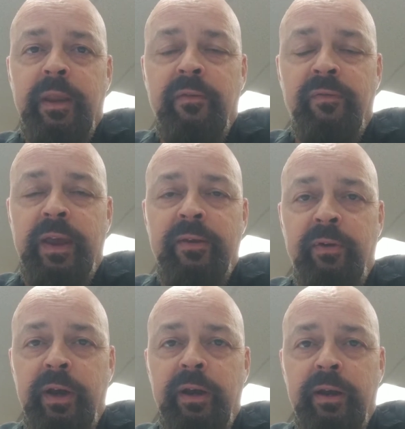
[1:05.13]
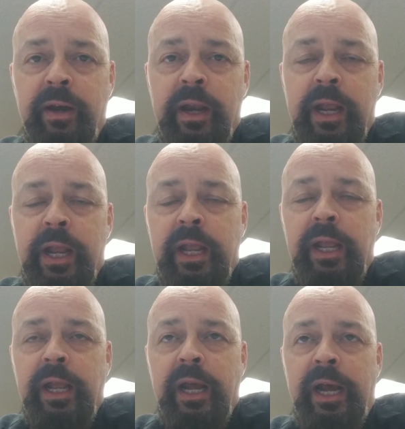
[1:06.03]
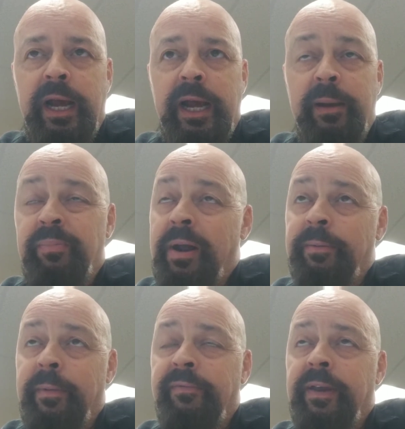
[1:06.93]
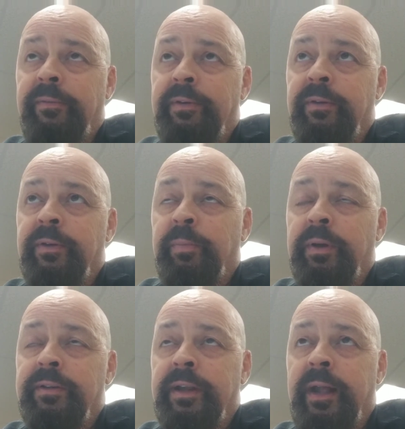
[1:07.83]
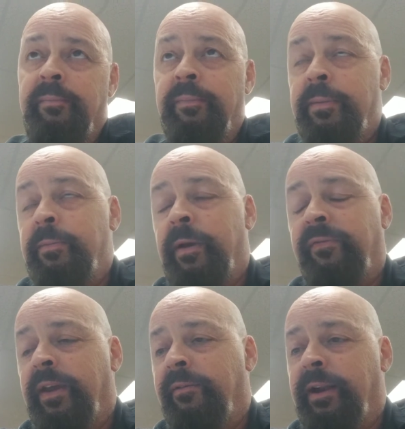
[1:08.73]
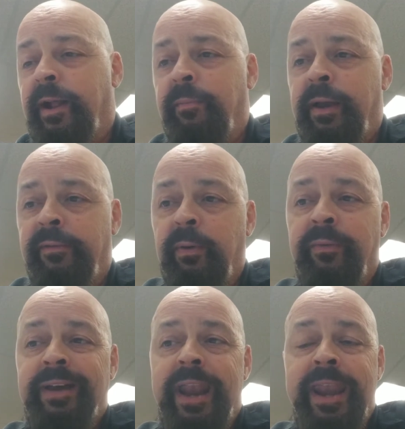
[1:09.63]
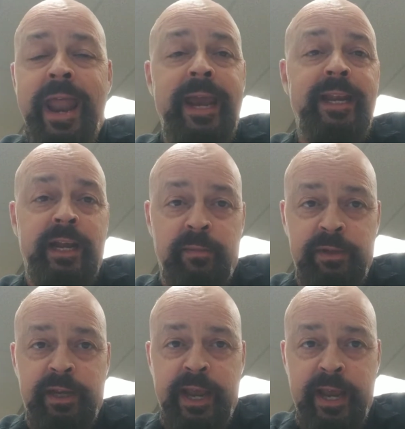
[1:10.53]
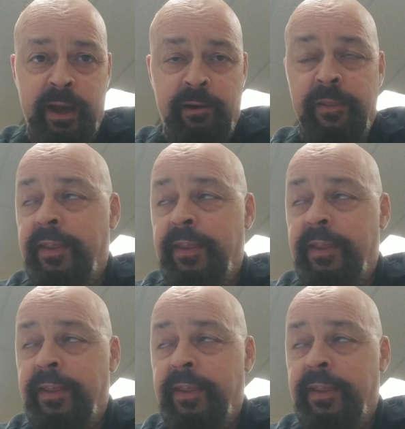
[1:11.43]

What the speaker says: favorite, probably my favorite Judas Priest album, maybe my favorite album ever. We've got Night Comes Down.